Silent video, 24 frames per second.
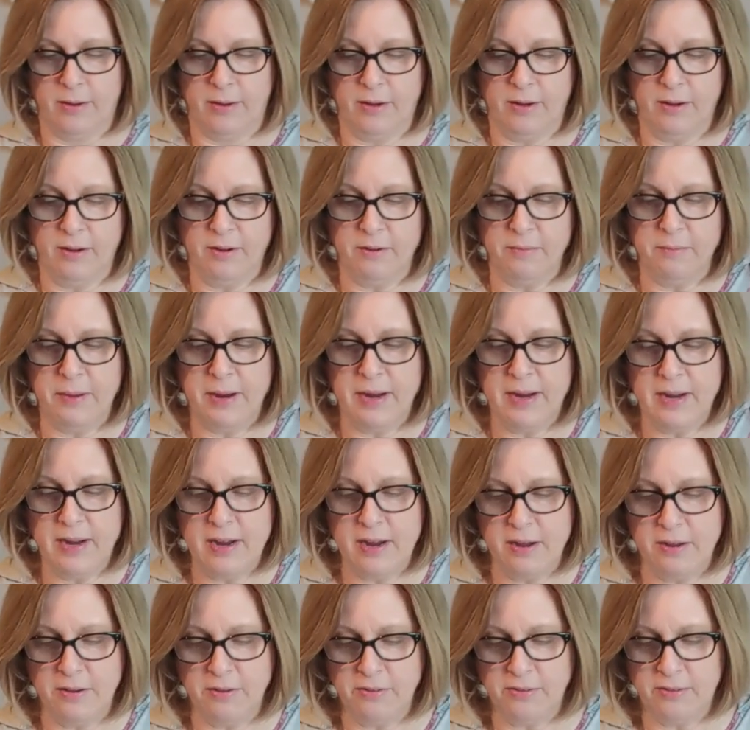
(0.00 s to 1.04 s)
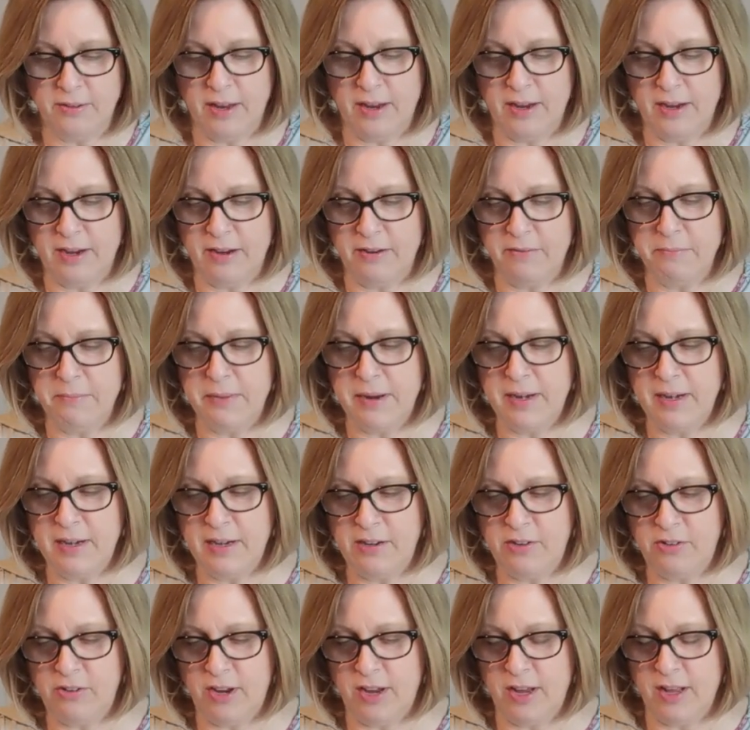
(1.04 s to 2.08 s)
Here at my house, I have
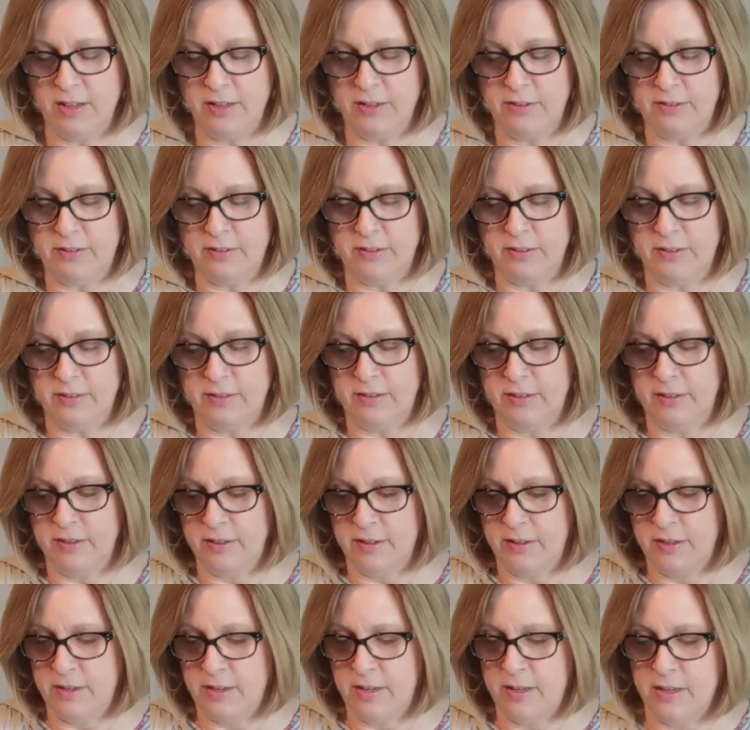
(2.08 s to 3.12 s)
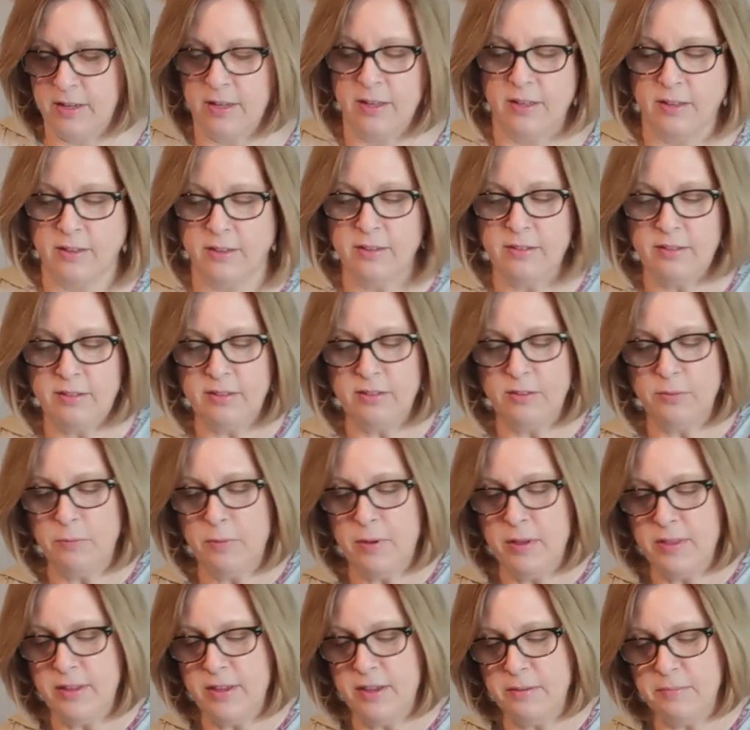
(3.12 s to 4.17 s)
many chalices. This is
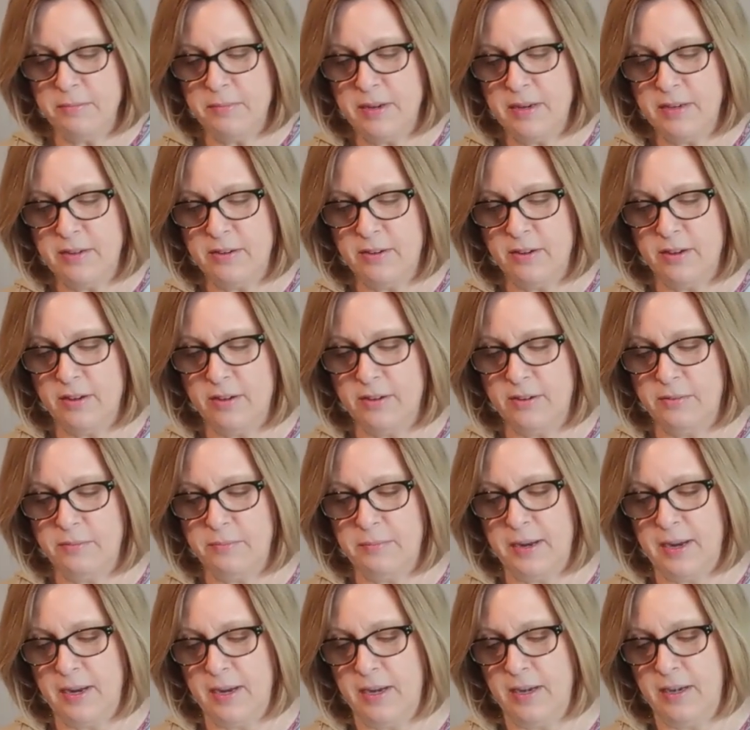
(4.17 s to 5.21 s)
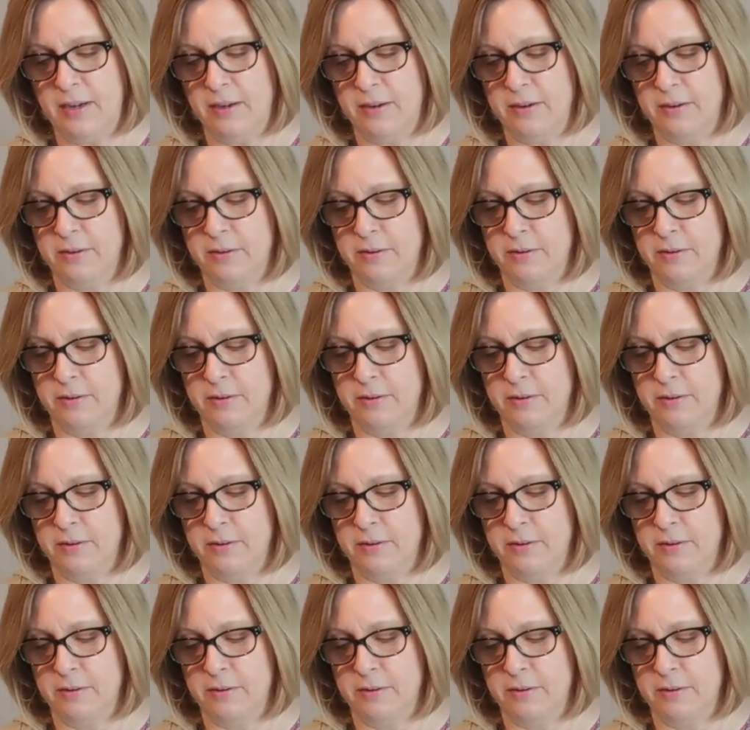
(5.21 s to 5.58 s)
one that my daughter made.